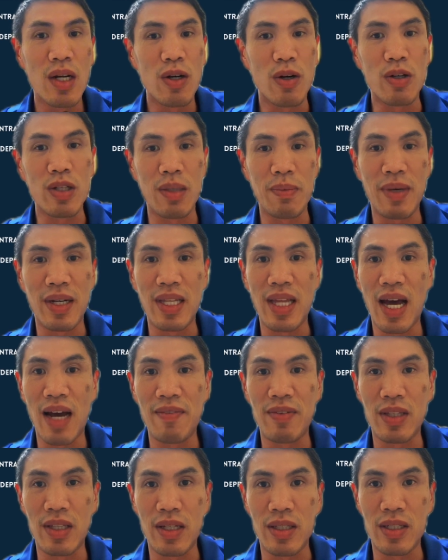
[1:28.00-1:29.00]
or they might have
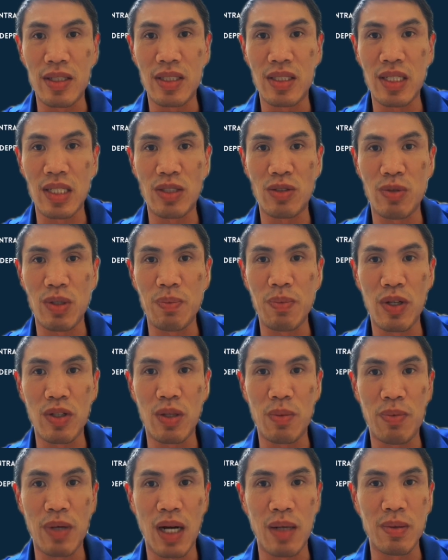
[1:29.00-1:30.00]
another sensory motor
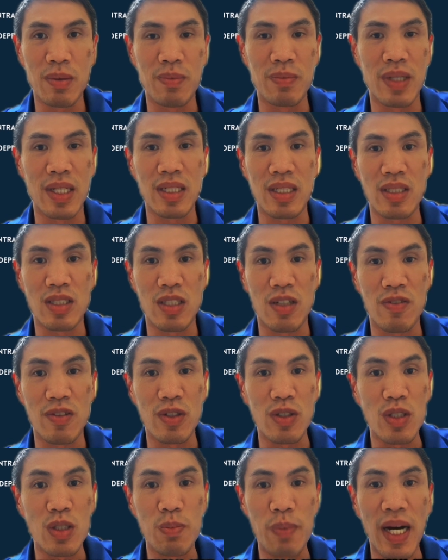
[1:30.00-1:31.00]
problem like a
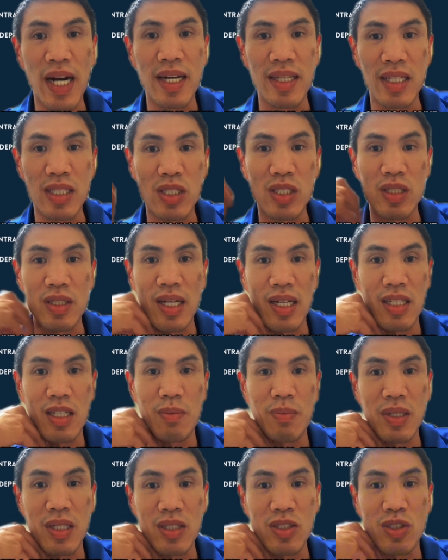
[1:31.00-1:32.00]
cervical spine issue that could
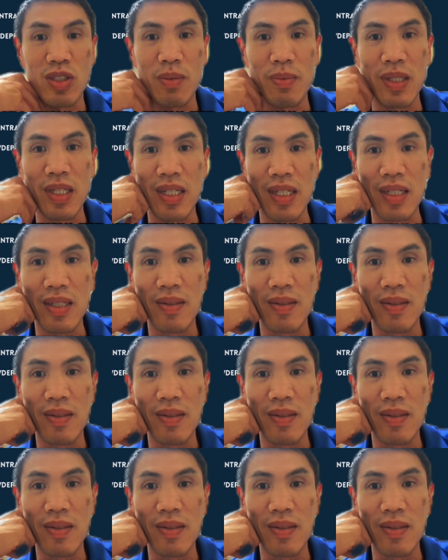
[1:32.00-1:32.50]
be contributing.